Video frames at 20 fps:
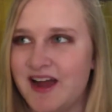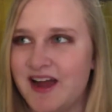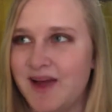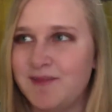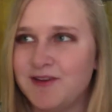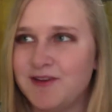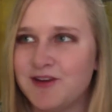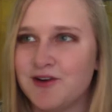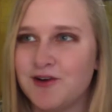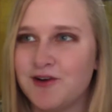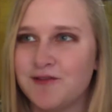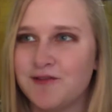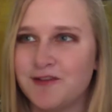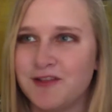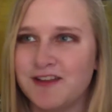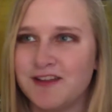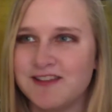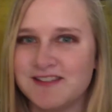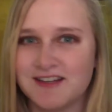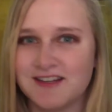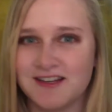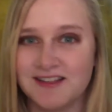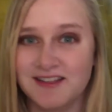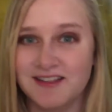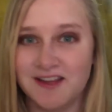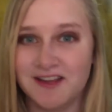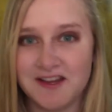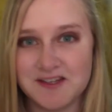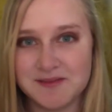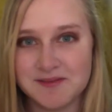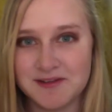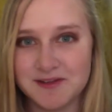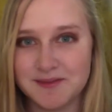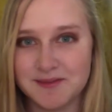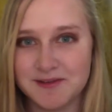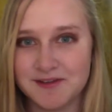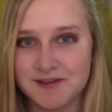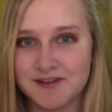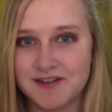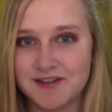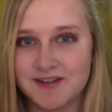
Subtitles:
I'm going to go over things that I liked about the book